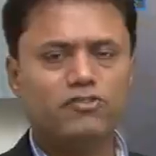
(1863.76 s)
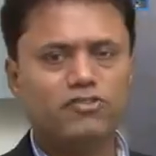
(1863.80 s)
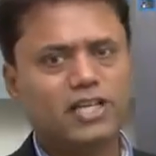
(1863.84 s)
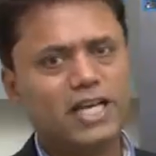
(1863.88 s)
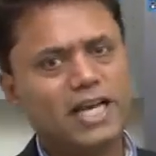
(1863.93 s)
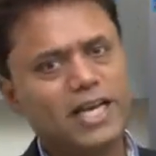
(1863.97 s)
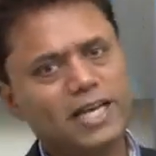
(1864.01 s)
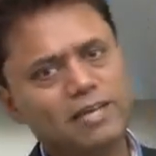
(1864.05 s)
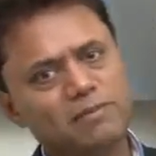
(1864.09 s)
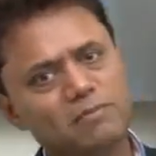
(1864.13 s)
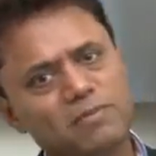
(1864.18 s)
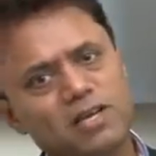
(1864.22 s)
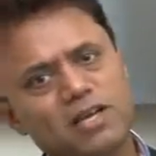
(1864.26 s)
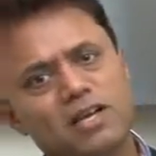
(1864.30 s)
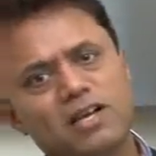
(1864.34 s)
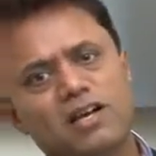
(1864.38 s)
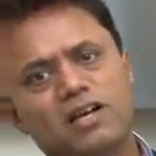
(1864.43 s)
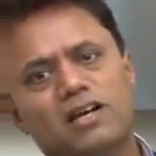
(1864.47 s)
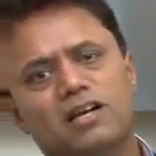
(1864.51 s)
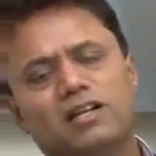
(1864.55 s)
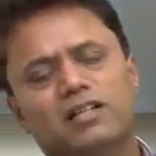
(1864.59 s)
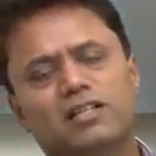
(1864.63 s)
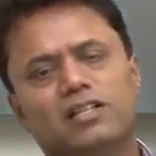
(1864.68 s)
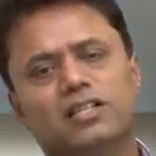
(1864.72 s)
of time,
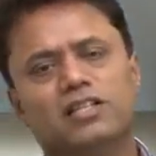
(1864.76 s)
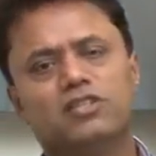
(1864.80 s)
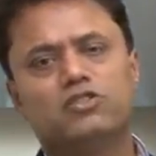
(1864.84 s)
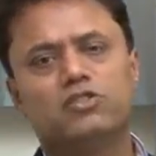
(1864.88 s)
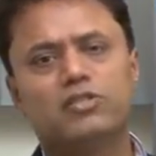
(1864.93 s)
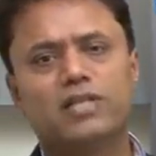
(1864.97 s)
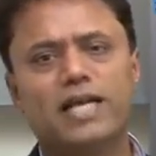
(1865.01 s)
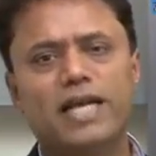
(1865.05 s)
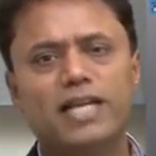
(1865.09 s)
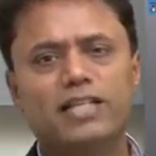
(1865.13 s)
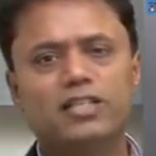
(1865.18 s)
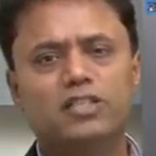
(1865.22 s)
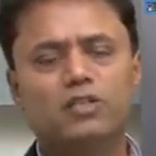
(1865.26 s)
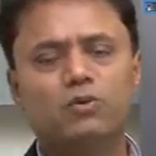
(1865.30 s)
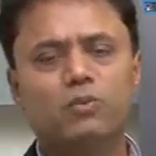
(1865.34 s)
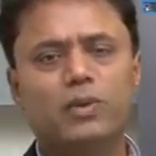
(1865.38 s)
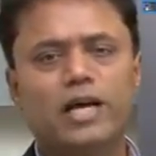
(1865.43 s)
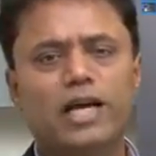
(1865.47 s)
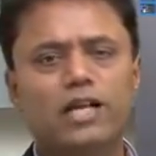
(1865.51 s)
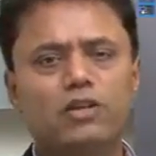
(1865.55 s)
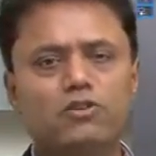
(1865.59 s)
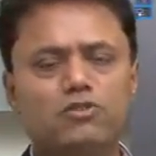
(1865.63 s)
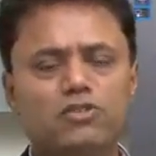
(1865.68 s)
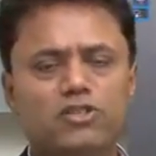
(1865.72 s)
the societal
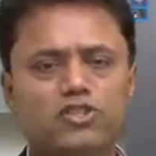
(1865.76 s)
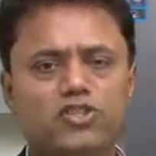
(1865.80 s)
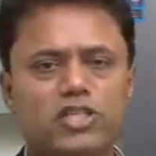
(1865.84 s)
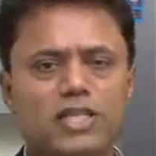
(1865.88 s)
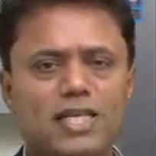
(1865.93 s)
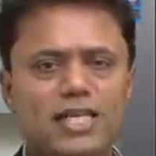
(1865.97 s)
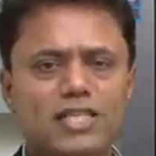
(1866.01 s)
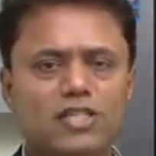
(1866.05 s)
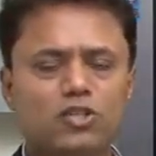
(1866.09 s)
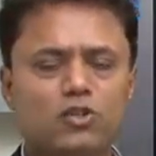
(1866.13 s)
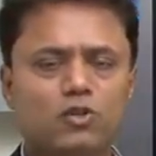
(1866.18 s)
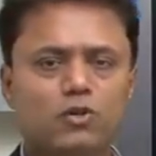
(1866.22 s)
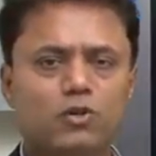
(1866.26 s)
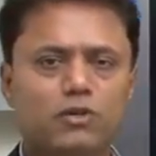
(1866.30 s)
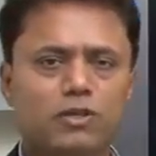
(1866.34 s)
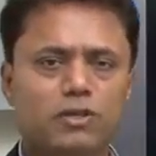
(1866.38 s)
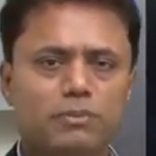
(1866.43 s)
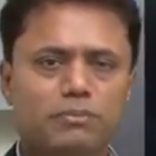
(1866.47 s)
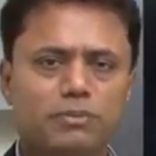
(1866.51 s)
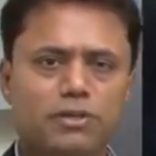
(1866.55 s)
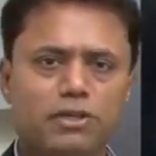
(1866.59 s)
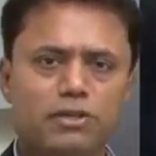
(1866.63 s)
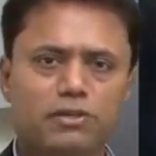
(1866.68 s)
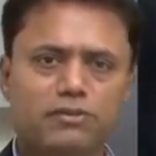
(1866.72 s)
values are changing over
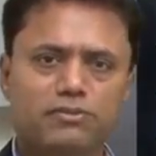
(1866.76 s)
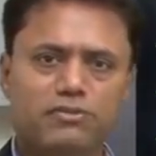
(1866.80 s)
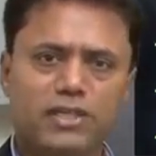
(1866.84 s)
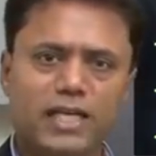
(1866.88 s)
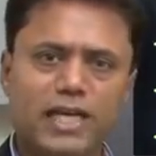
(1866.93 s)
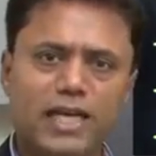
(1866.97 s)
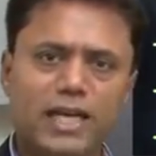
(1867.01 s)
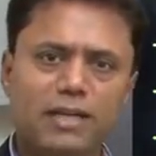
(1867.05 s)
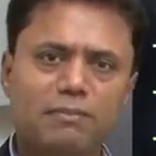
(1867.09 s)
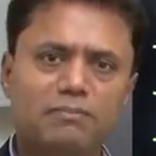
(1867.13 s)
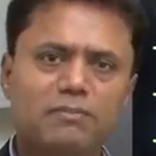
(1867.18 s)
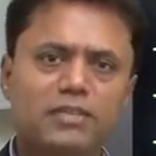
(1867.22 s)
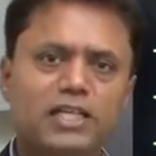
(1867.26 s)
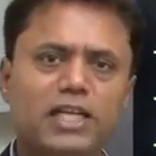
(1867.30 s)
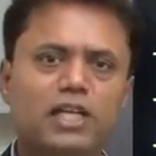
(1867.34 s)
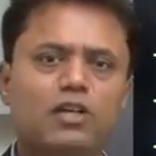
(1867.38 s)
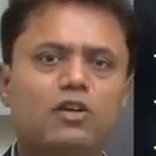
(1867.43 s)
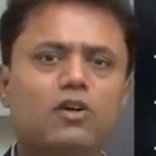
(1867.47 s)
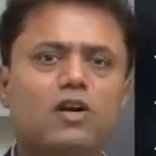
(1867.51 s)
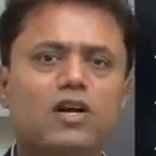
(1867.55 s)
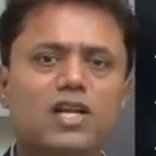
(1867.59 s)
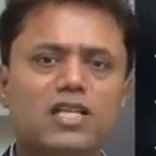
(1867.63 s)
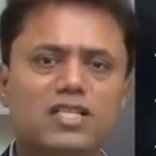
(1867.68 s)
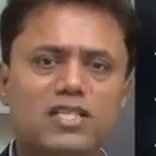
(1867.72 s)
a period of time,
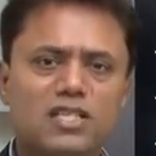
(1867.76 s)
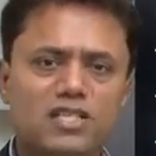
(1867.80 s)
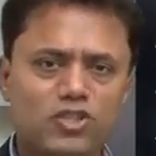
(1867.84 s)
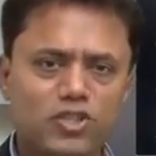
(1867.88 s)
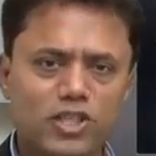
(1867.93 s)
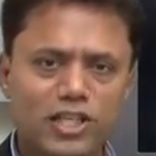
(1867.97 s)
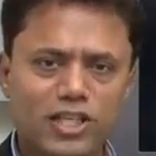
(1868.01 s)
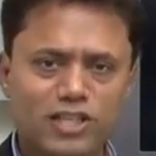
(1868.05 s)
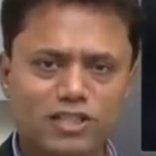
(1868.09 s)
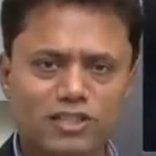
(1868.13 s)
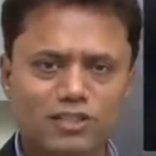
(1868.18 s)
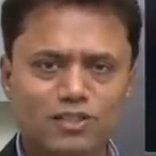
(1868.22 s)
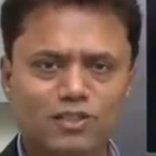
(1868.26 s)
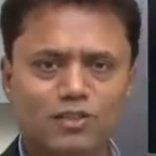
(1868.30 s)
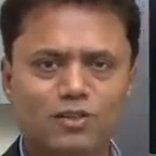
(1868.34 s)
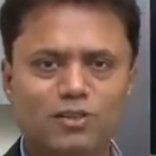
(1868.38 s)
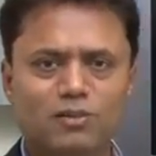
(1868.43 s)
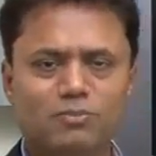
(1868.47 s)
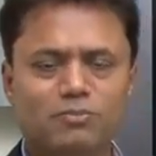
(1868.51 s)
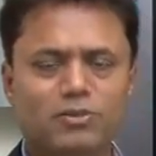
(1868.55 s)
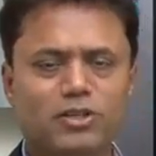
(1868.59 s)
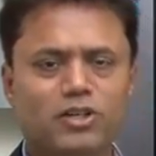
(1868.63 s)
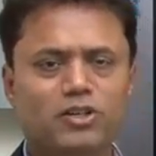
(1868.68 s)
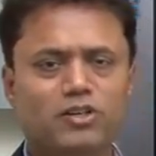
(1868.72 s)
technology is changing
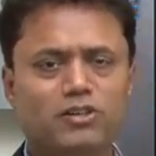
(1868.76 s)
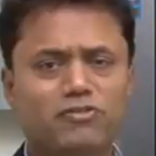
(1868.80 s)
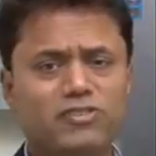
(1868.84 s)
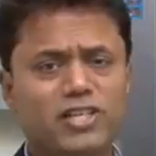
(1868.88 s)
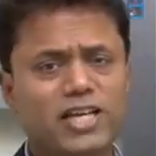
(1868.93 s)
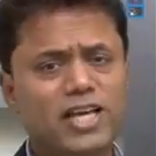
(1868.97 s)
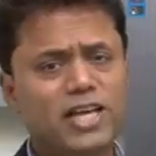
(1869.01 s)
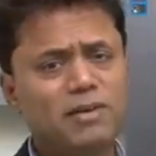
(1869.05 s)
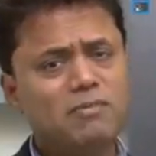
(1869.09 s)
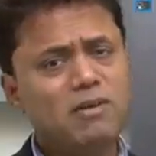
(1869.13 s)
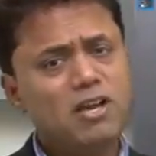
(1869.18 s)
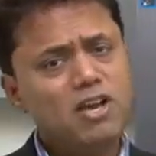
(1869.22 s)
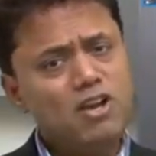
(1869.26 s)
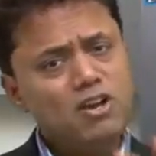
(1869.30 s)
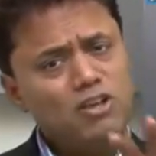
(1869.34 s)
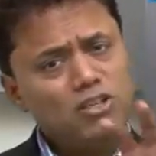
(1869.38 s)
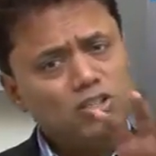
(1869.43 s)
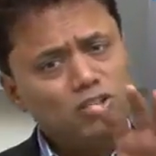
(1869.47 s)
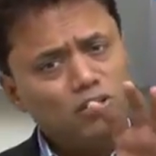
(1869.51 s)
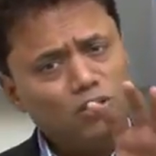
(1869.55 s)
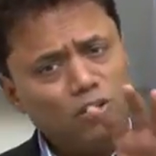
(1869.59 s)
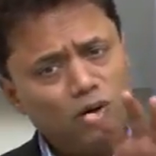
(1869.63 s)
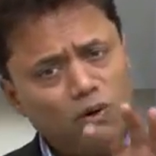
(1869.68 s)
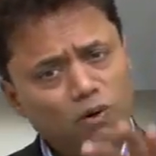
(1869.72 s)
over a period of time.
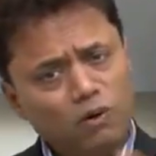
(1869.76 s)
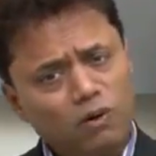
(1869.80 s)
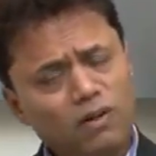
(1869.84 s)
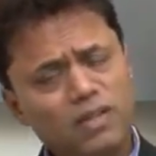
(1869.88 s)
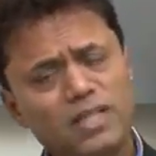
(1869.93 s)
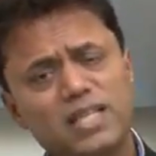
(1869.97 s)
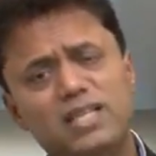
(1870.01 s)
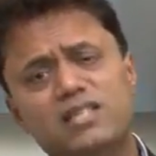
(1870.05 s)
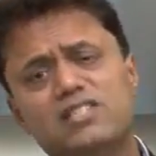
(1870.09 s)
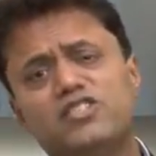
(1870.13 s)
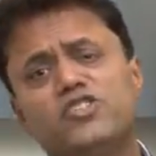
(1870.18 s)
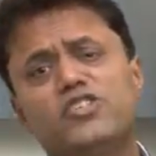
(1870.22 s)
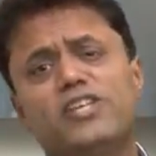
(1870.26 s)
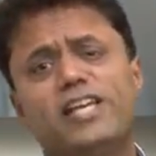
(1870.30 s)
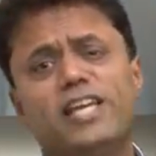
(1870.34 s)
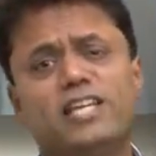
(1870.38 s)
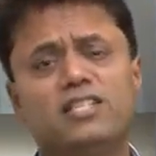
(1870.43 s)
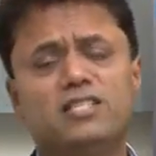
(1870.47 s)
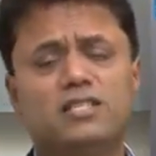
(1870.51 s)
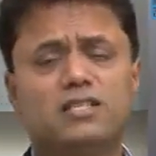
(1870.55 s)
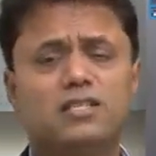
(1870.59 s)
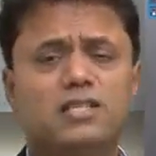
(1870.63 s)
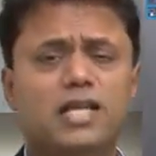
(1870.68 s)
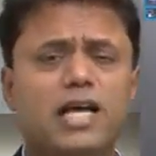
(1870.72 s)
So all these
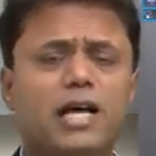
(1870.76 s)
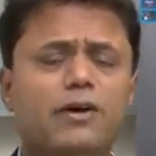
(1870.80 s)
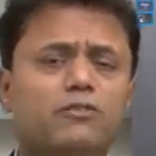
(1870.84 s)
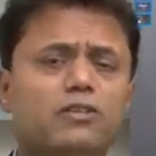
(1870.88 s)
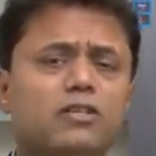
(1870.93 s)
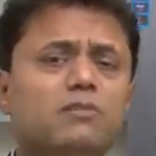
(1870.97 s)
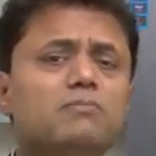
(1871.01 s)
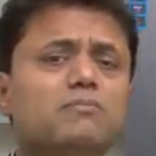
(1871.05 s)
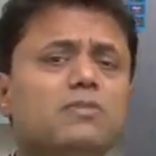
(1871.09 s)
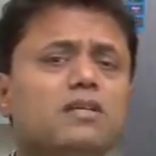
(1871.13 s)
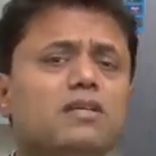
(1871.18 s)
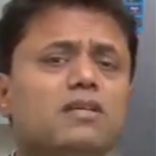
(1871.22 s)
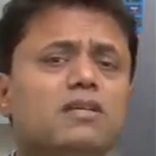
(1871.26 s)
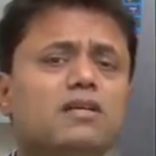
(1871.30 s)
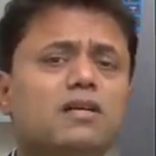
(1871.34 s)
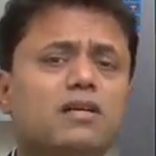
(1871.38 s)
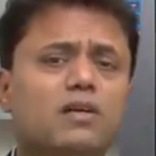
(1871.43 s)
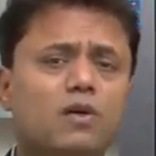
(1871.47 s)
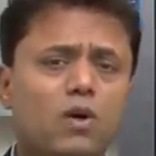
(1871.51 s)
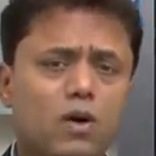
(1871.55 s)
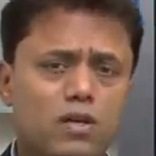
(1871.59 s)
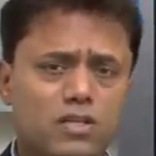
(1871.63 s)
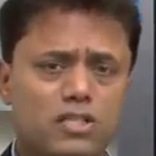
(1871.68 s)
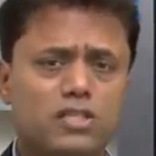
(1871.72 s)
changes have to be
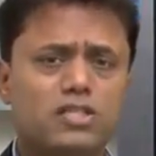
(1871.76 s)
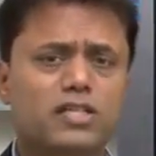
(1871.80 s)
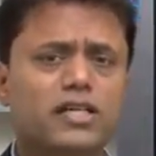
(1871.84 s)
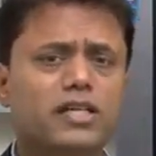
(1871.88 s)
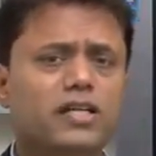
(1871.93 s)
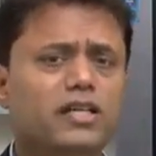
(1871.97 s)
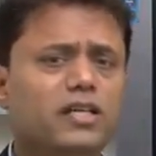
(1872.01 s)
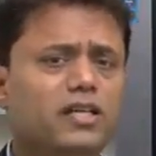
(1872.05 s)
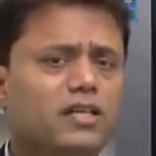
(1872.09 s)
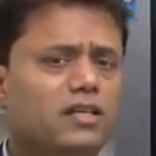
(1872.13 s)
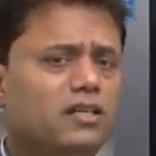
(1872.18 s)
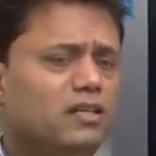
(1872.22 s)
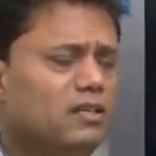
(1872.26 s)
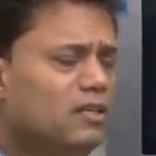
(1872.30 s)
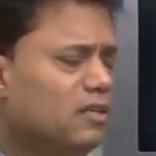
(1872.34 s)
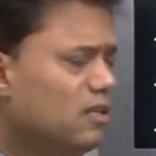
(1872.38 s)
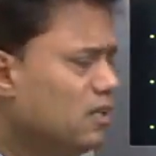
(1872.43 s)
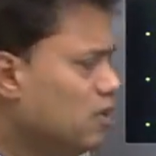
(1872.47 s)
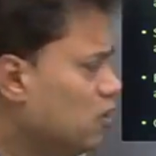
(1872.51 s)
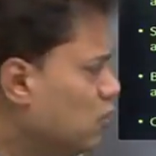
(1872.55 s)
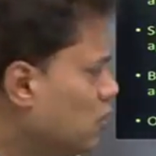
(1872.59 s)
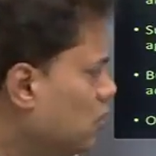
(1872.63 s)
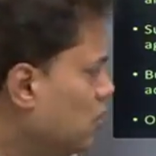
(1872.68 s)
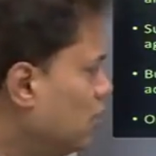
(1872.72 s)
constantly
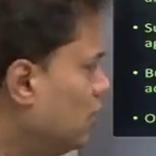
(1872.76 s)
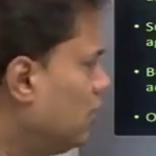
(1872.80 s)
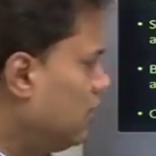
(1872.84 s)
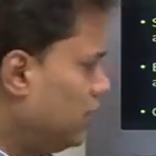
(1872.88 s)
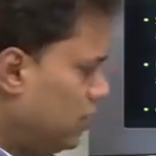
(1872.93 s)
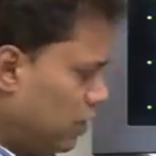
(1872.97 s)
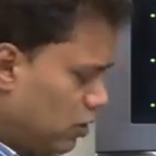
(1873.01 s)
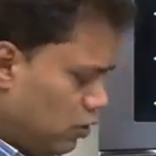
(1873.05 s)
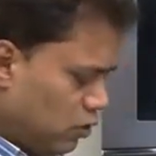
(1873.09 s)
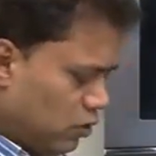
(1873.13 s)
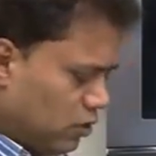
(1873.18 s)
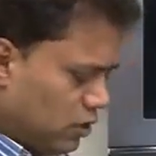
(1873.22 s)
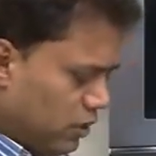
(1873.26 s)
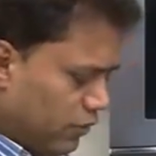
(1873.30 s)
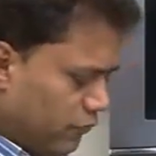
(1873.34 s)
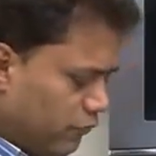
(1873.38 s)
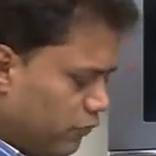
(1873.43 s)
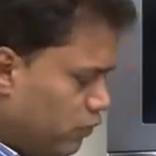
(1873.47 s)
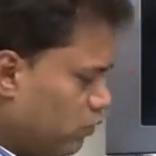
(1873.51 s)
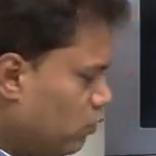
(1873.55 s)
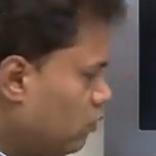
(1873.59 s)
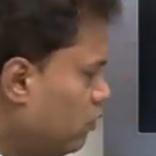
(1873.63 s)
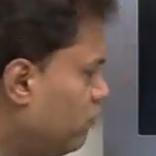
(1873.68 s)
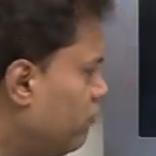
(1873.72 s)

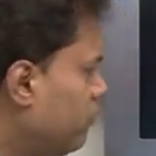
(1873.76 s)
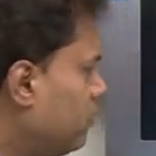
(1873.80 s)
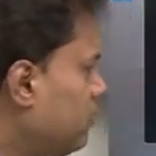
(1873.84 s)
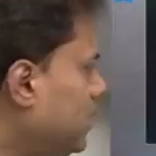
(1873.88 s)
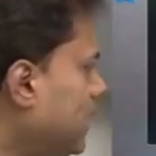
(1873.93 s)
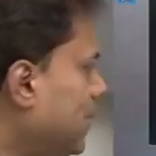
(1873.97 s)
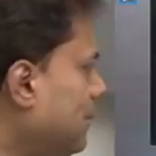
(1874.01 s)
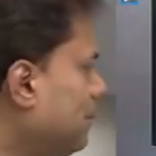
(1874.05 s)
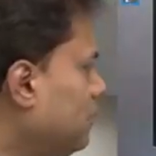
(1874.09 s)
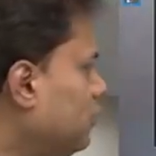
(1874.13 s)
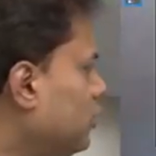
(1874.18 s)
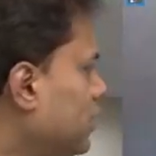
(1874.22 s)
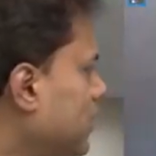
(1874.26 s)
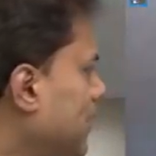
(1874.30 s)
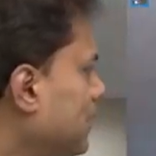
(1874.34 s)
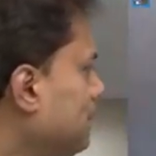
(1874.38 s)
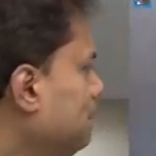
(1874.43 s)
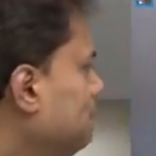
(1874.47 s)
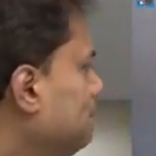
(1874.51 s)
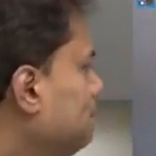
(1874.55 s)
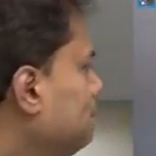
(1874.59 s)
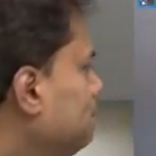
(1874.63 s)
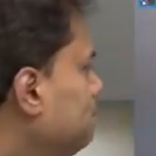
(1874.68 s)
reviewed from time to time.